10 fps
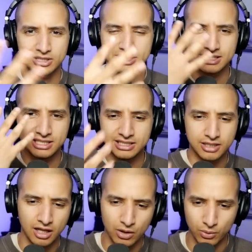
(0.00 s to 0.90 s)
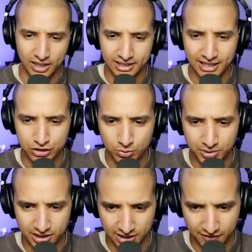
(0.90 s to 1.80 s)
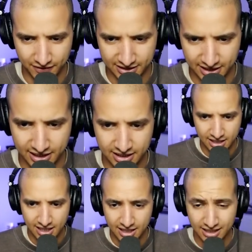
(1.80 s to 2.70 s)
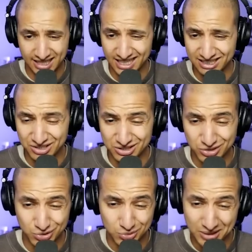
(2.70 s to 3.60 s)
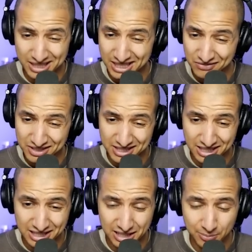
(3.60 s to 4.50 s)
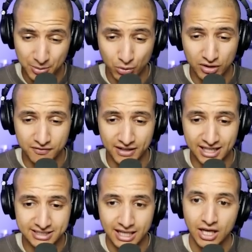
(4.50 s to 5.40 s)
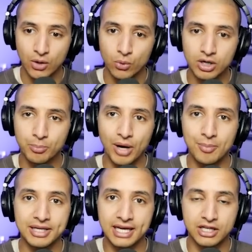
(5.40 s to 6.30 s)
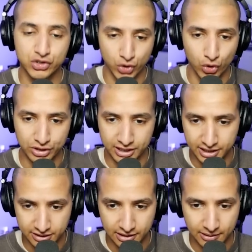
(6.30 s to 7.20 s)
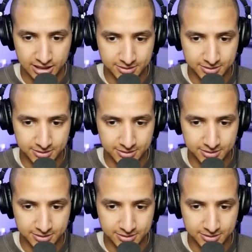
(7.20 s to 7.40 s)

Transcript: in each hallway. That should be enough, I think. And then just to make everything a little bit more advanced, we can probably get a drone in here. As a